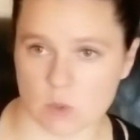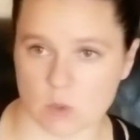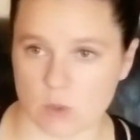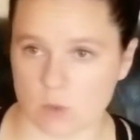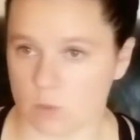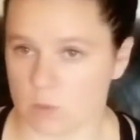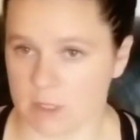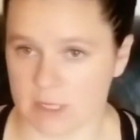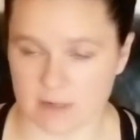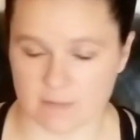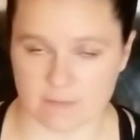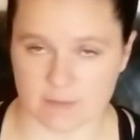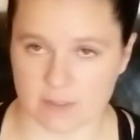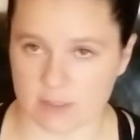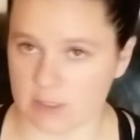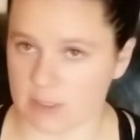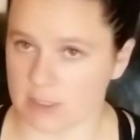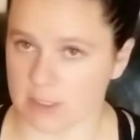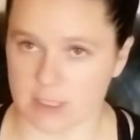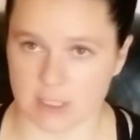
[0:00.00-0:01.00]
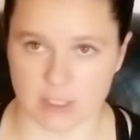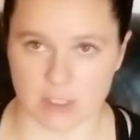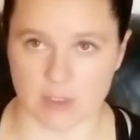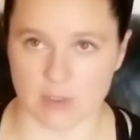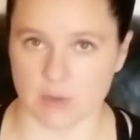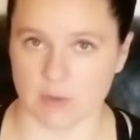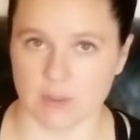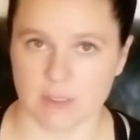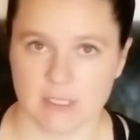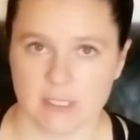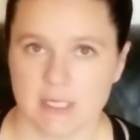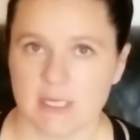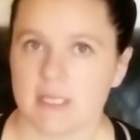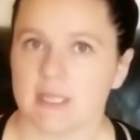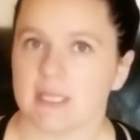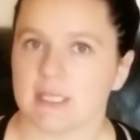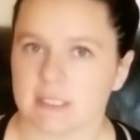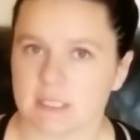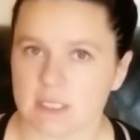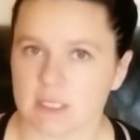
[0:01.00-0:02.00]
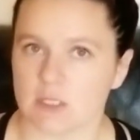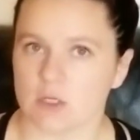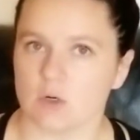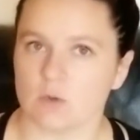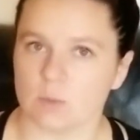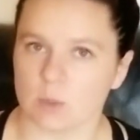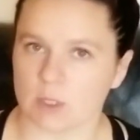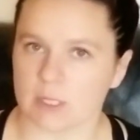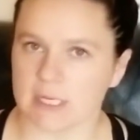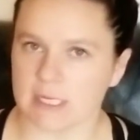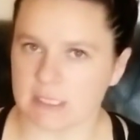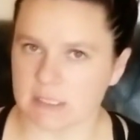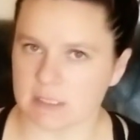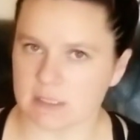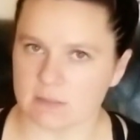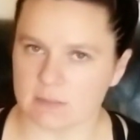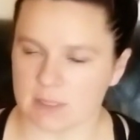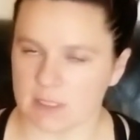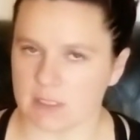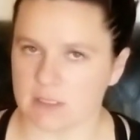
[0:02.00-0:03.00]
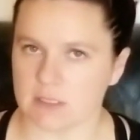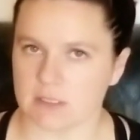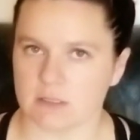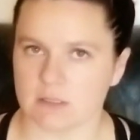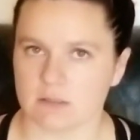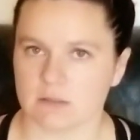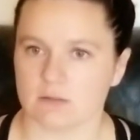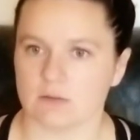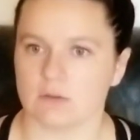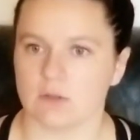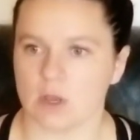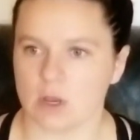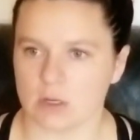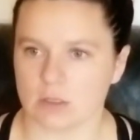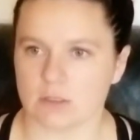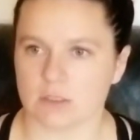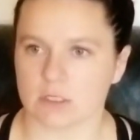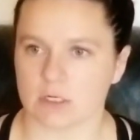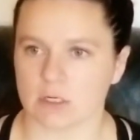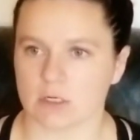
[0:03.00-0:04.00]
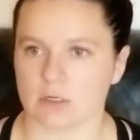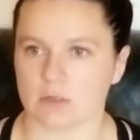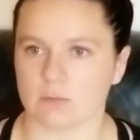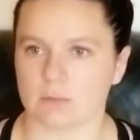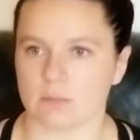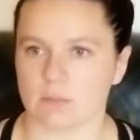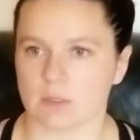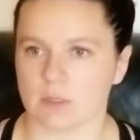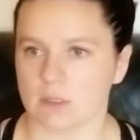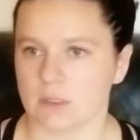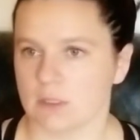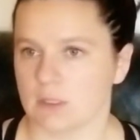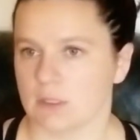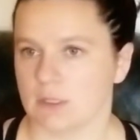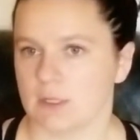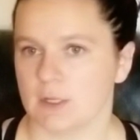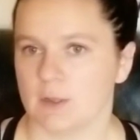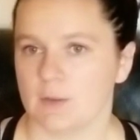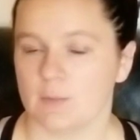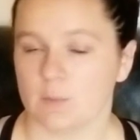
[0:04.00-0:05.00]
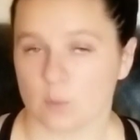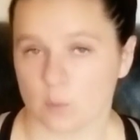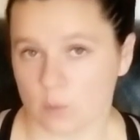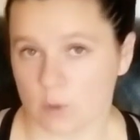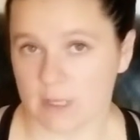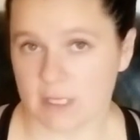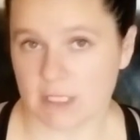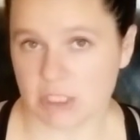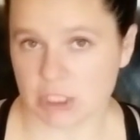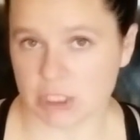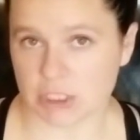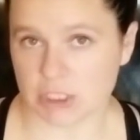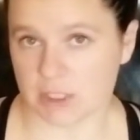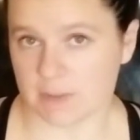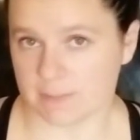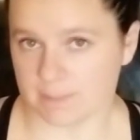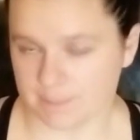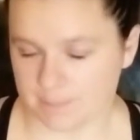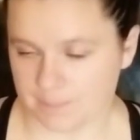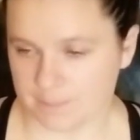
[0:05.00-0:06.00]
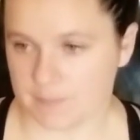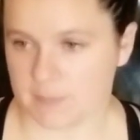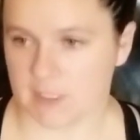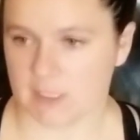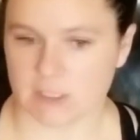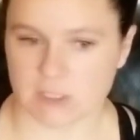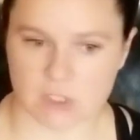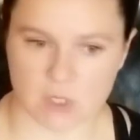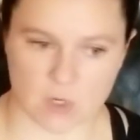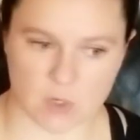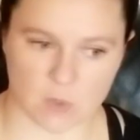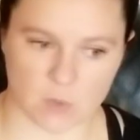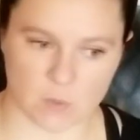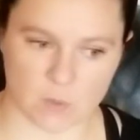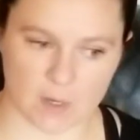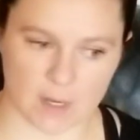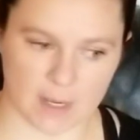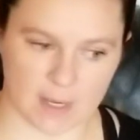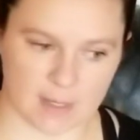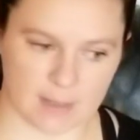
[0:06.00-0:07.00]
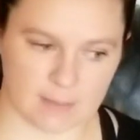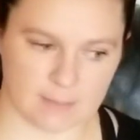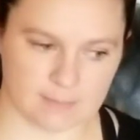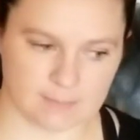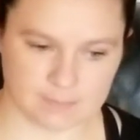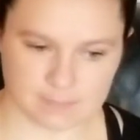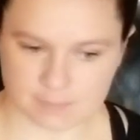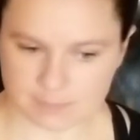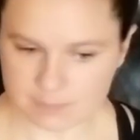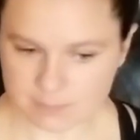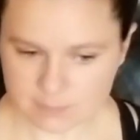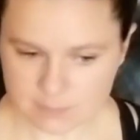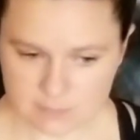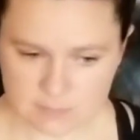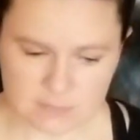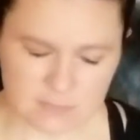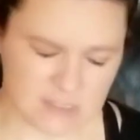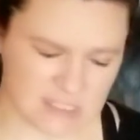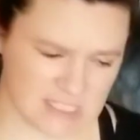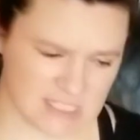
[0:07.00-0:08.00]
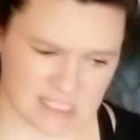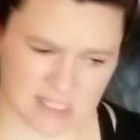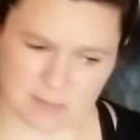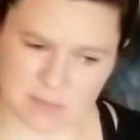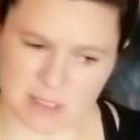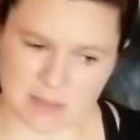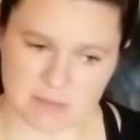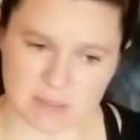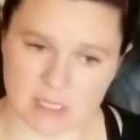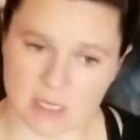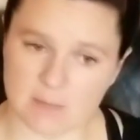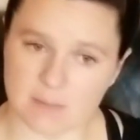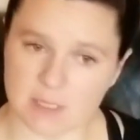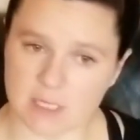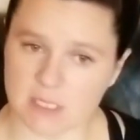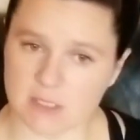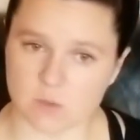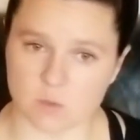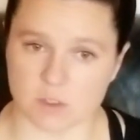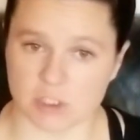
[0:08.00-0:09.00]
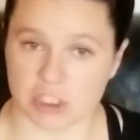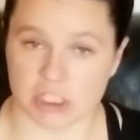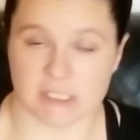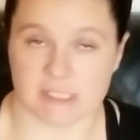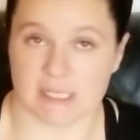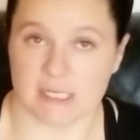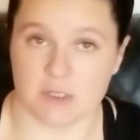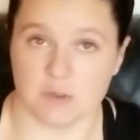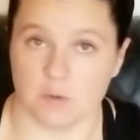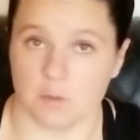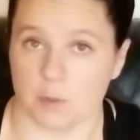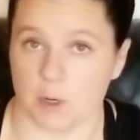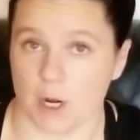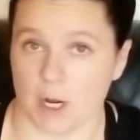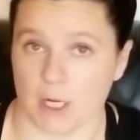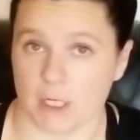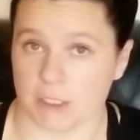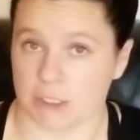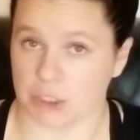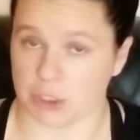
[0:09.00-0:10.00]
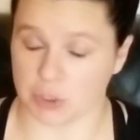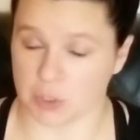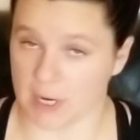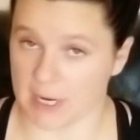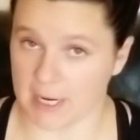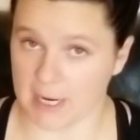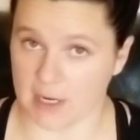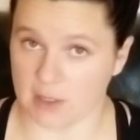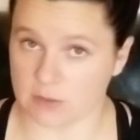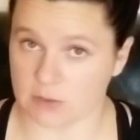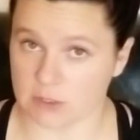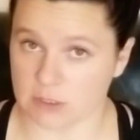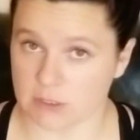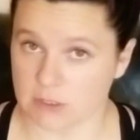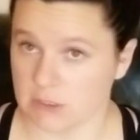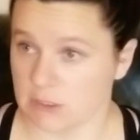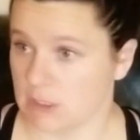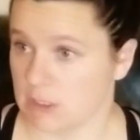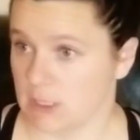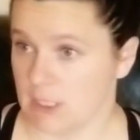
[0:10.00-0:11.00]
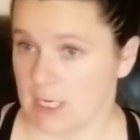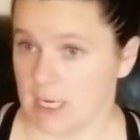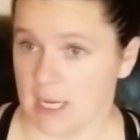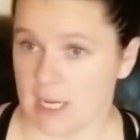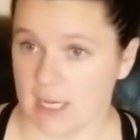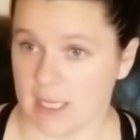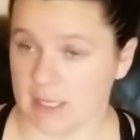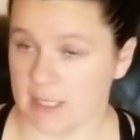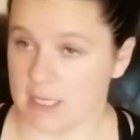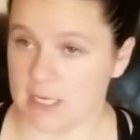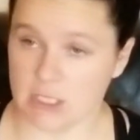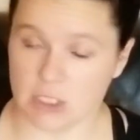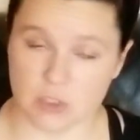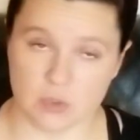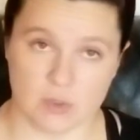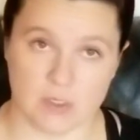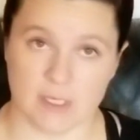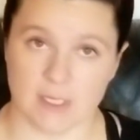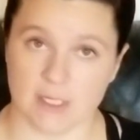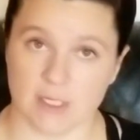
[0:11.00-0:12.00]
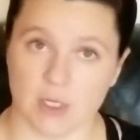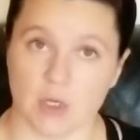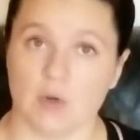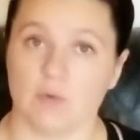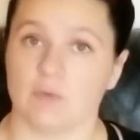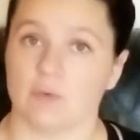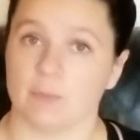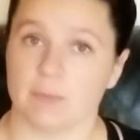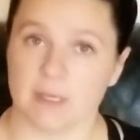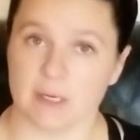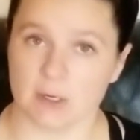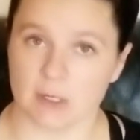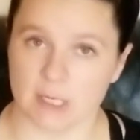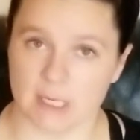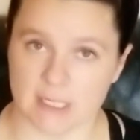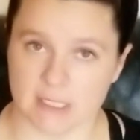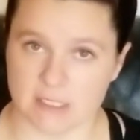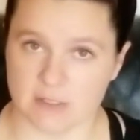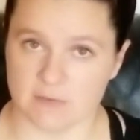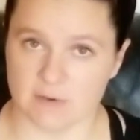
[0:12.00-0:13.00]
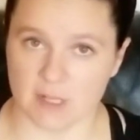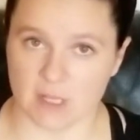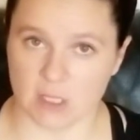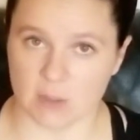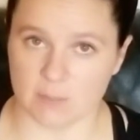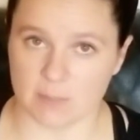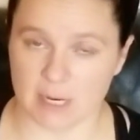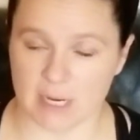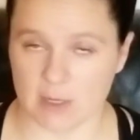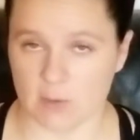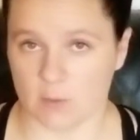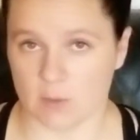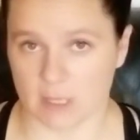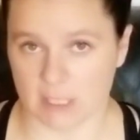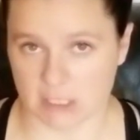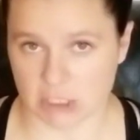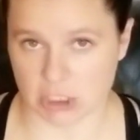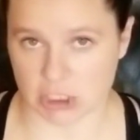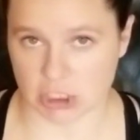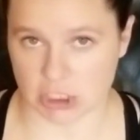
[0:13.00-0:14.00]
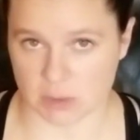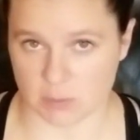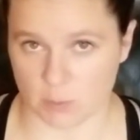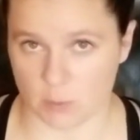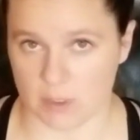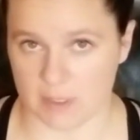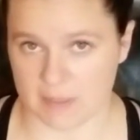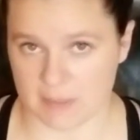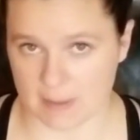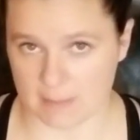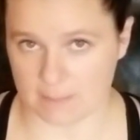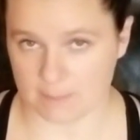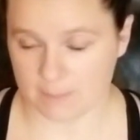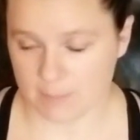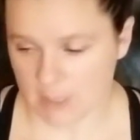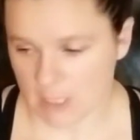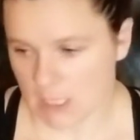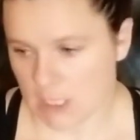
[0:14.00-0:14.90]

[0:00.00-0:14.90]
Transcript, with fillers: or whatever, you know, that's a little more intimate, long term relationship. So um, sometimes companies will just send you a product to try out, and then you can go from there and develop a relationship with them.